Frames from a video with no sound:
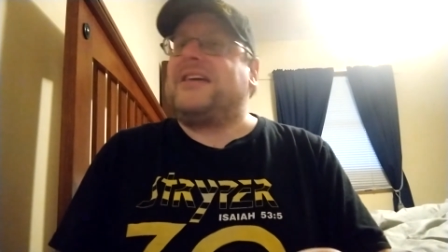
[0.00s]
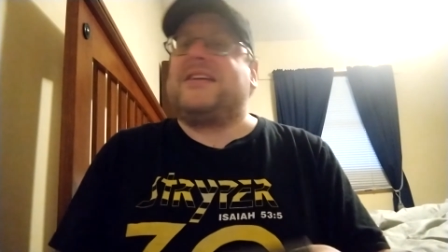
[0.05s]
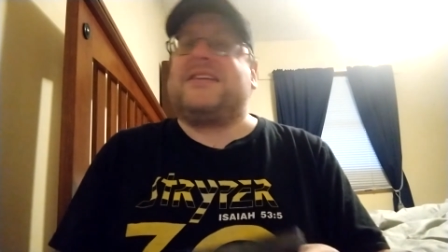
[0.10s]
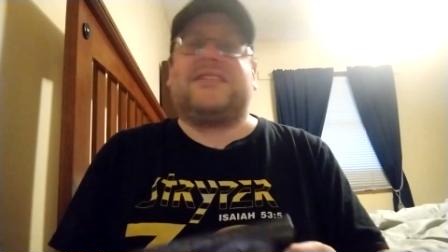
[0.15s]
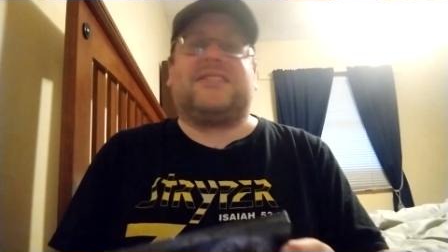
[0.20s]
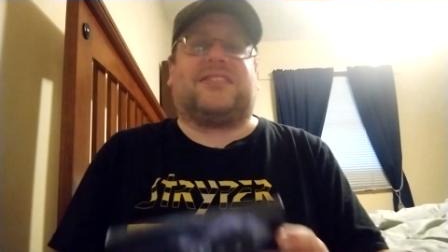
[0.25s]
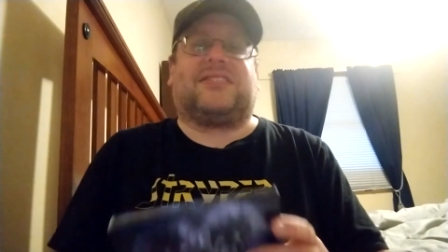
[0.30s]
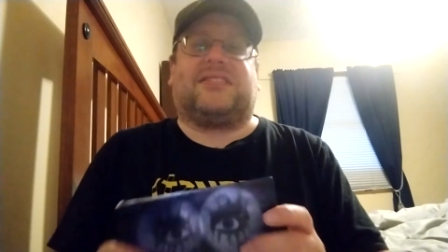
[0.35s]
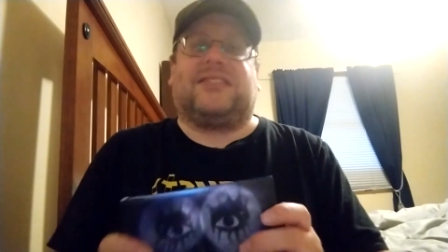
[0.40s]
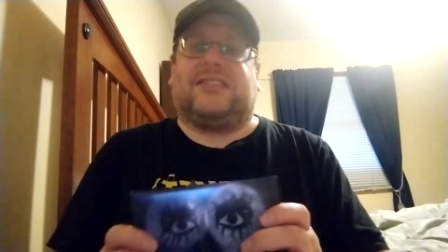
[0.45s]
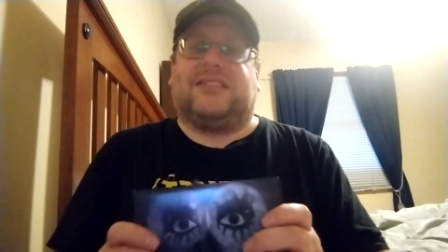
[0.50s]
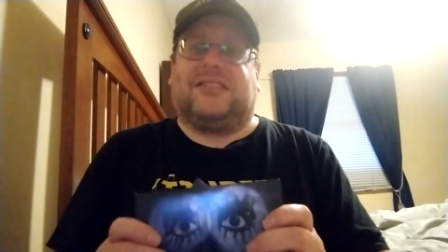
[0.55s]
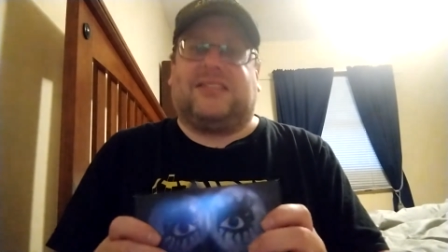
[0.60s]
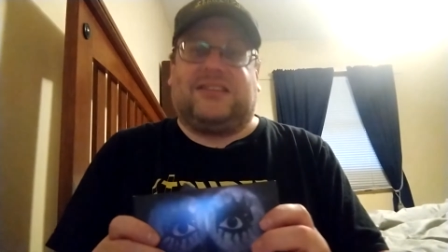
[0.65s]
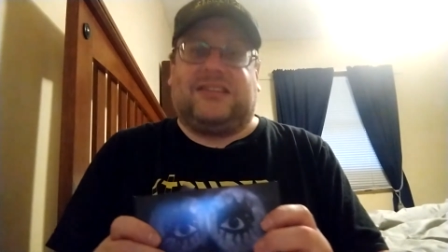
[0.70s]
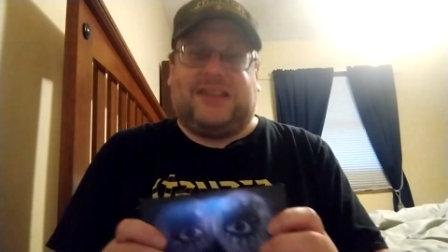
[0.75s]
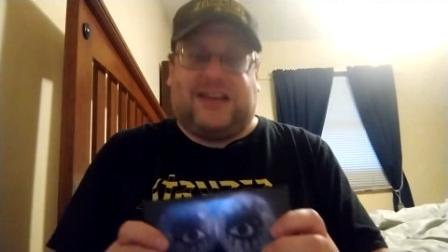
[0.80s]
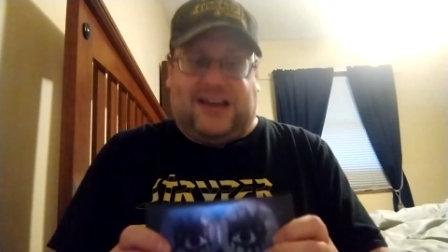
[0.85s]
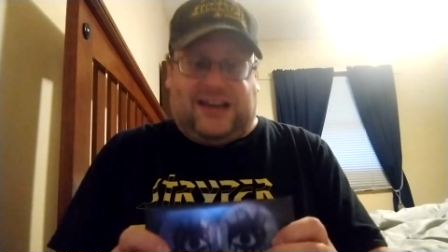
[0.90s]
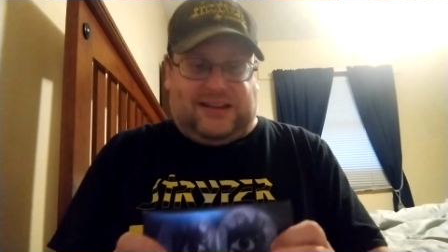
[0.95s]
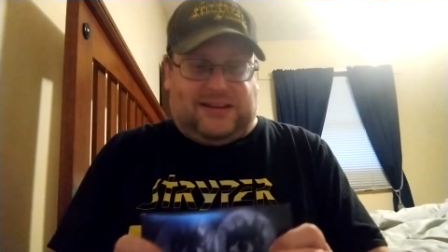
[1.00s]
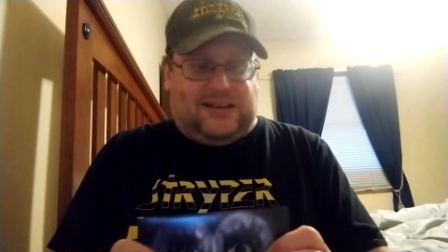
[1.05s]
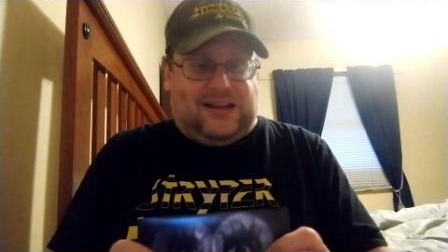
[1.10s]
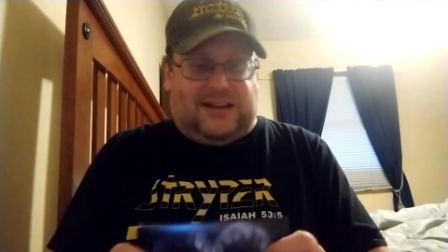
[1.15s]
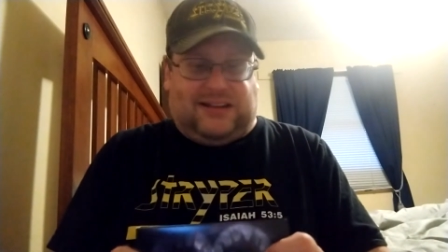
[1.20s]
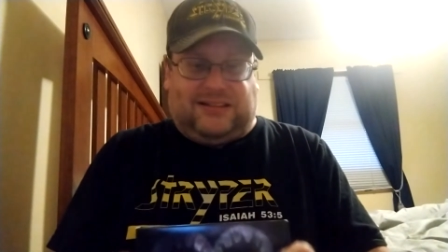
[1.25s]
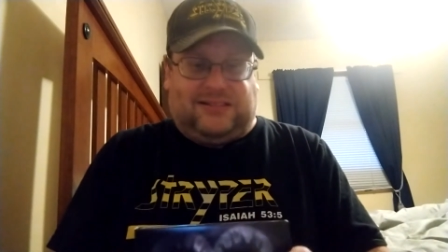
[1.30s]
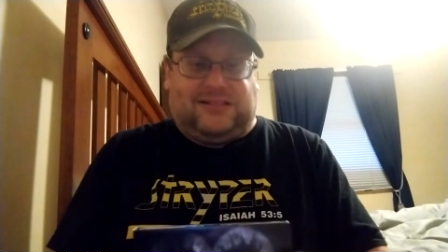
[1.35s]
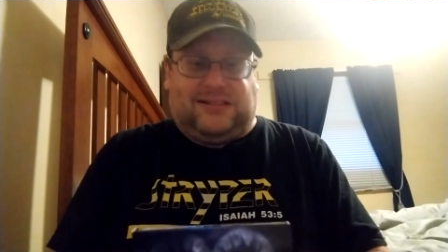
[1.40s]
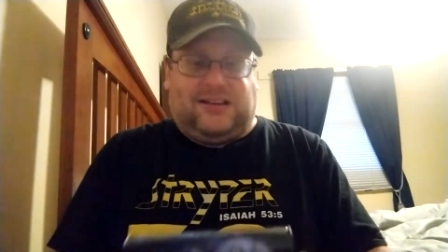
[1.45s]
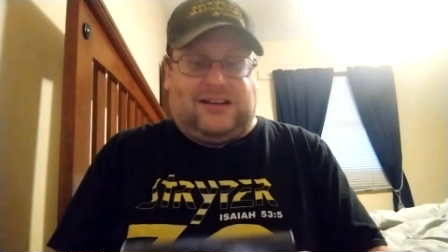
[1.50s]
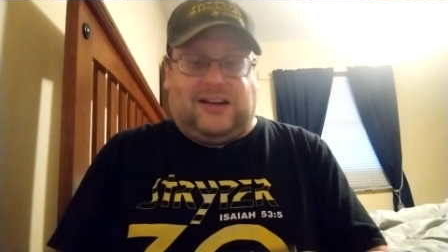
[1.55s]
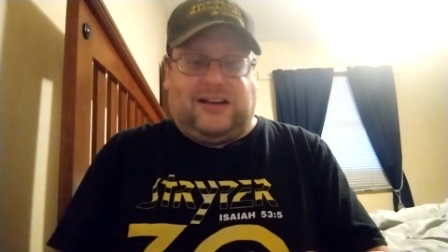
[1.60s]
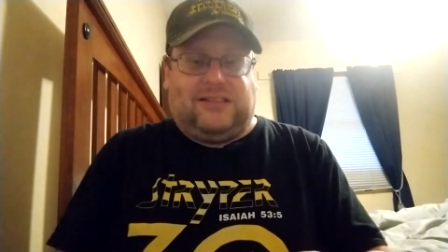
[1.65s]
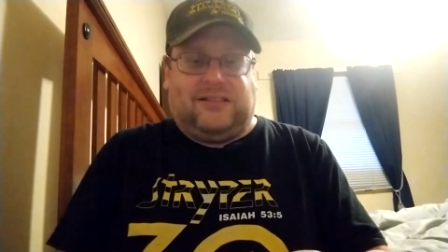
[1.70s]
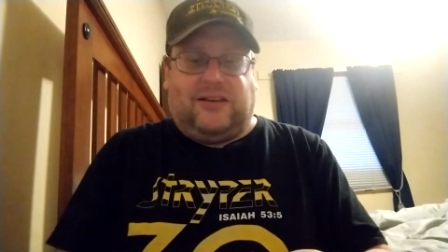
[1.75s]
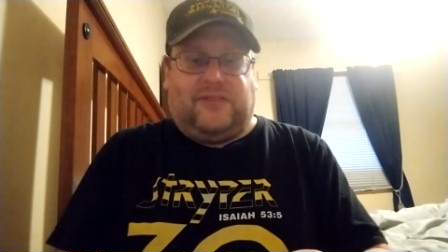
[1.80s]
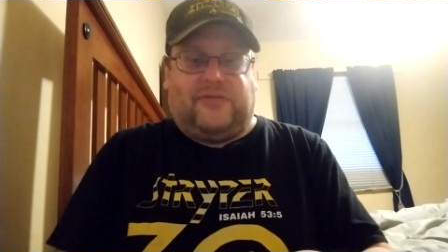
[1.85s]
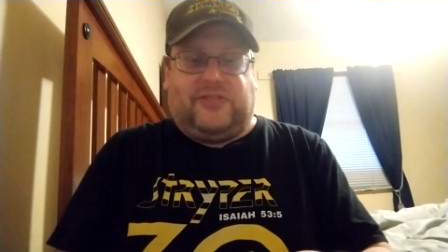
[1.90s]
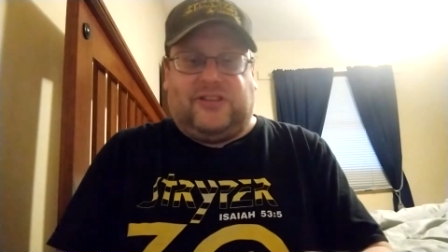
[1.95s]
Instantly, I, I, lo- I
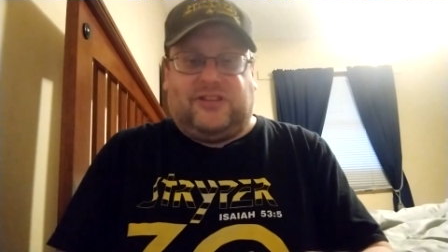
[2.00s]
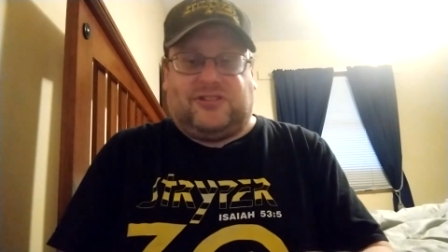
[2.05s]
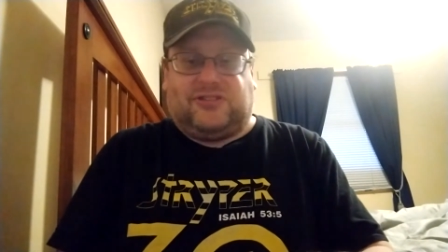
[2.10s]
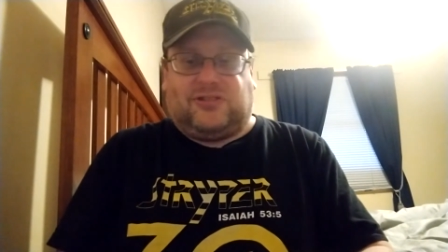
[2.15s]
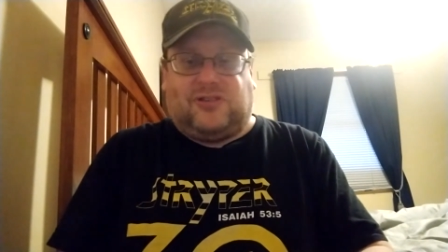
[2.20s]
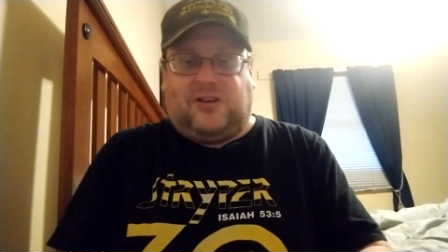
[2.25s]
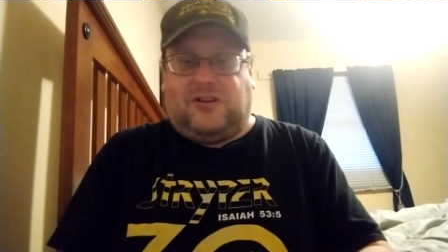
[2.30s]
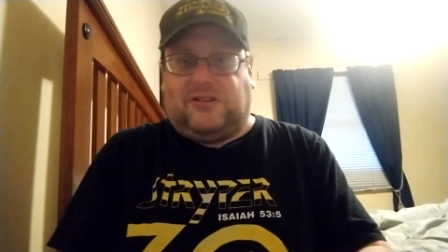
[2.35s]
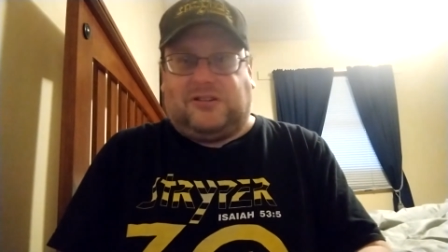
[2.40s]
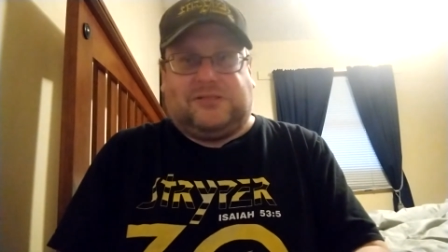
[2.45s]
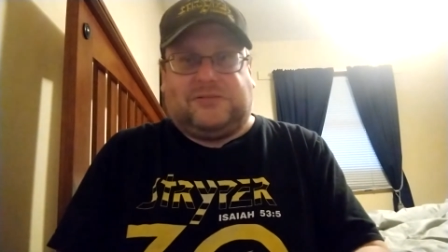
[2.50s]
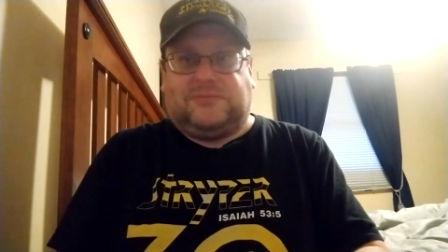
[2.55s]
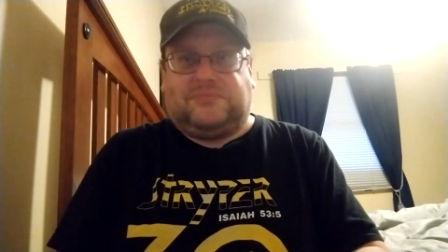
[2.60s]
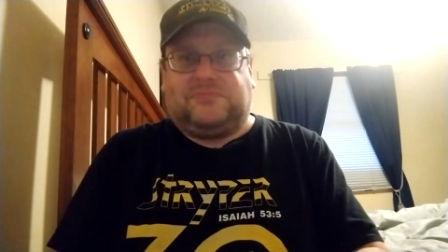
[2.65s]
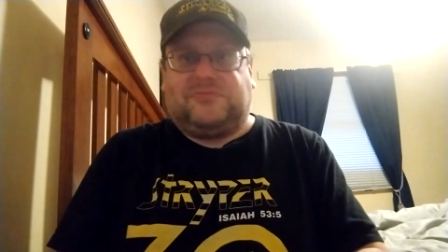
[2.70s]
love this song.